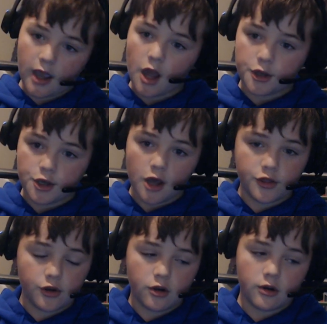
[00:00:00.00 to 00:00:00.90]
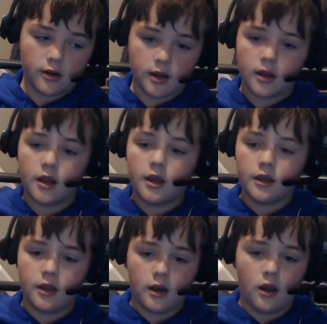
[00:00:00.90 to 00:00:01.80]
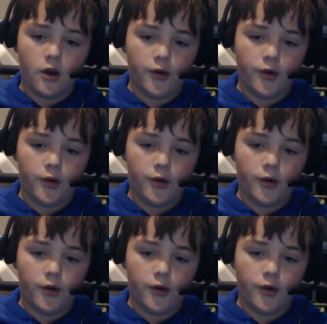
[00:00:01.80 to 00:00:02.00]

another, you know,